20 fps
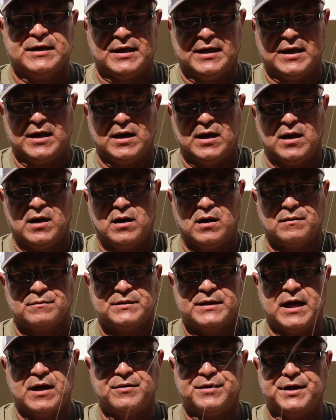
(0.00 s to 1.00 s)

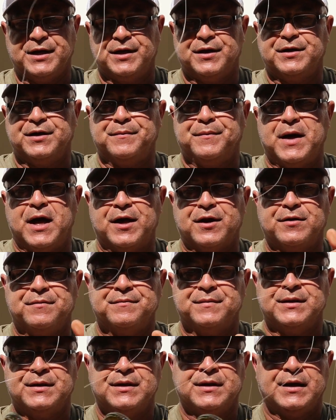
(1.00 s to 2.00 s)
down there in the
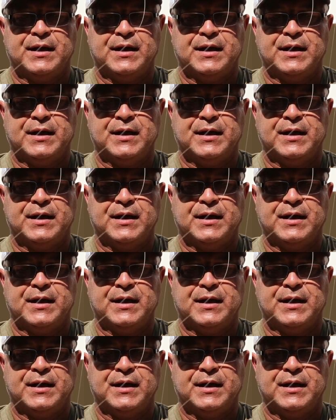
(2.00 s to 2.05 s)
bottom,